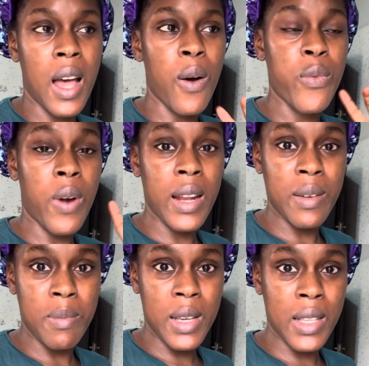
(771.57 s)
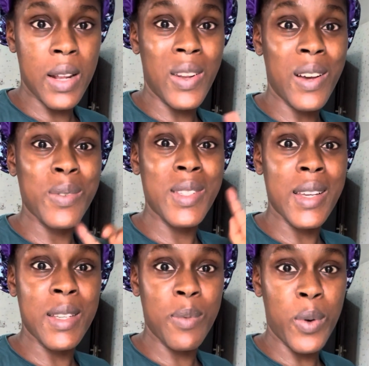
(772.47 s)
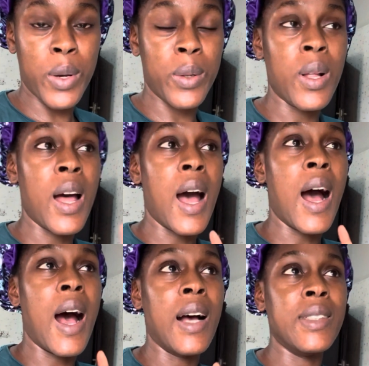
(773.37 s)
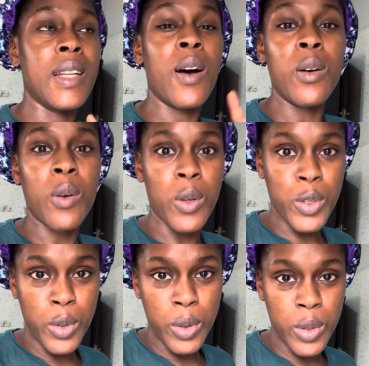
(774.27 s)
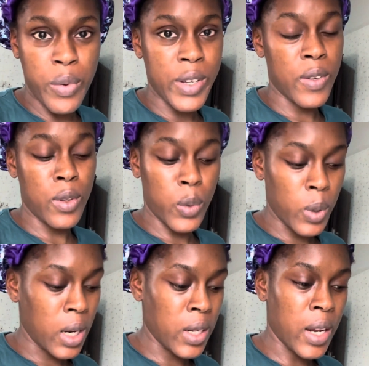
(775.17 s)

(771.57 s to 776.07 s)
I'll fry the meat, then I'll now use that same oil and now continue the rest of the cooking.